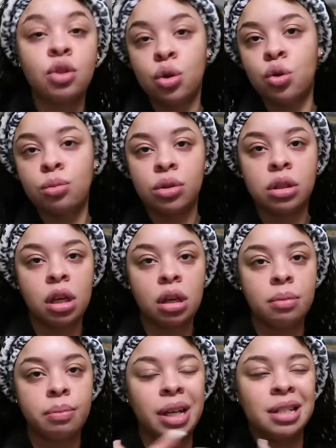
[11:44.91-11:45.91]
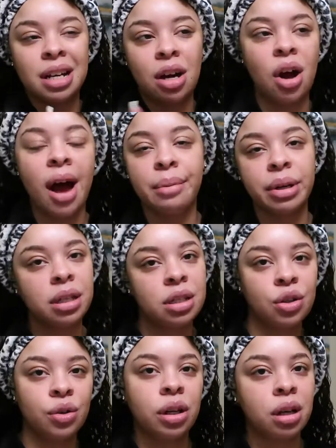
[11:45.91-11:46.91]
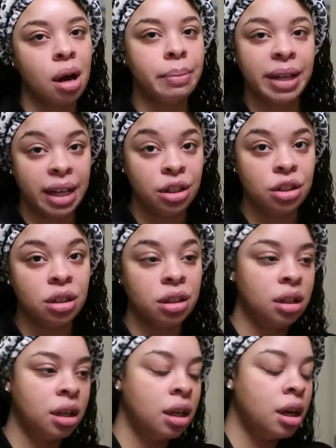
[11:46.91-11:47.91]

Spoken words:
to normal skin because I would consider it a combination.